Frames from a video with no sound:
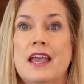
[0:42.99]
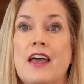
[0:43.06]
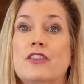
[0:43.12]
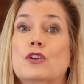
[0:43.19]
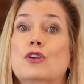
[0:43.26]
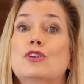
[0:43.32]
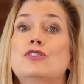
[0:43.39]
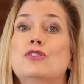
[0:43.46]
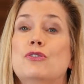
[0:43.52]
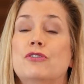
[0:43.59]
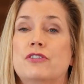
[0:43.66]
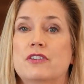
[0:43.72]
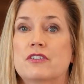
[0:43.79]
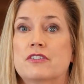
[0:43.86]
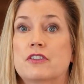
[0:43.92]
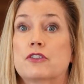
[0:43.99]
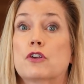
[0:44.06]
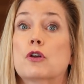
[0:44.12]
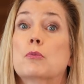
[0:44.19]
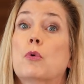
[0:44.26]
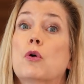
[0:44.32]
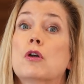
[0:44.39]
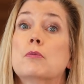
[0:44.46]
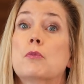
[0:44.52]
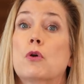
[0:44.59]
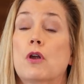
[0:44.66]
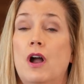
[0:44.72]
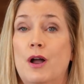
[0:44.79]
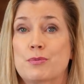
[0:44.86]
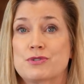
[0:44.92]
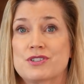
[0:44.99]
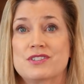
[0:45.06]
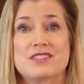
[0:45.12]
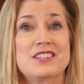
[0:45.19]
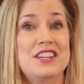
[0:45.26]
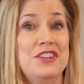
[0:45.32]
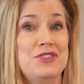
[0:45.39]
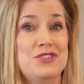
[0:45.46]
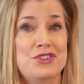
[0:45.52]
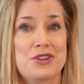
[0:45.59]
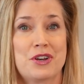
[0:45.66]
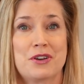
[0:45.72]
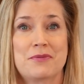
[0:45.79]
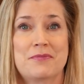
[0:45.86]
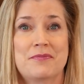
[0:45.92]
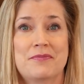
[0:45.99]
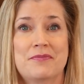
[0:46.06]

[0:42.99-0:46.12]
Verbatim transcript: And the good news is that there are more and more options each year.